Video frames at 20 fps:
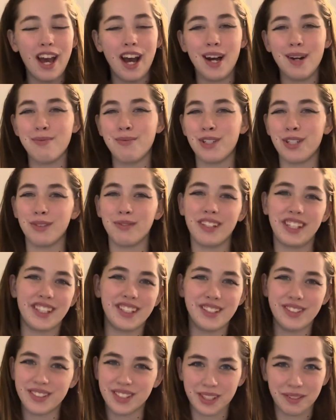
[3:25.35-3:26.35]
I'm sure we could
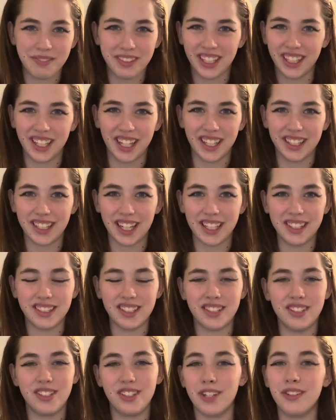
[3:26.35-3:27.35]
do something like that to
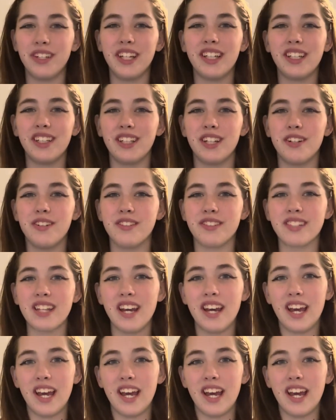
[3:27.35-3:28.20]
donate clothes,